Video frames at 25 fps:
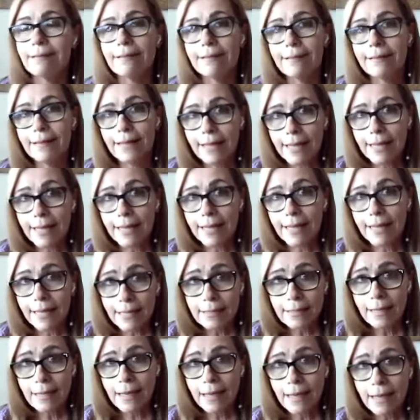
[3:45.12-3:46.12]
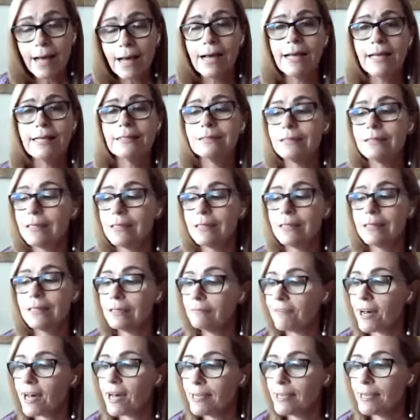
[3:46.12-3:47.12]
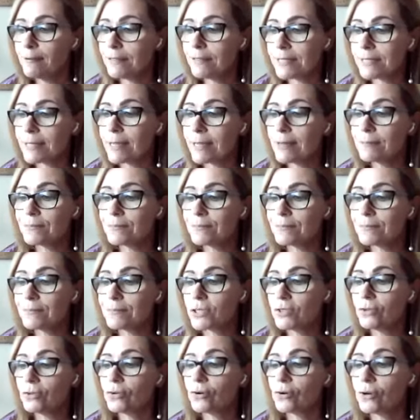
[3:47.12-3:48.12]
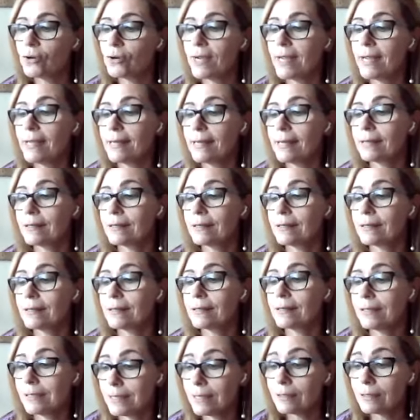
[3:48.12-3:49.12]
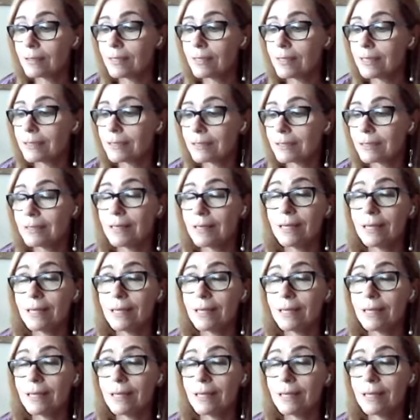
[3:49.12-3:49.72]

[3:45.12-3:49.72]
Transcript: Then I did 5 steps to creating the series.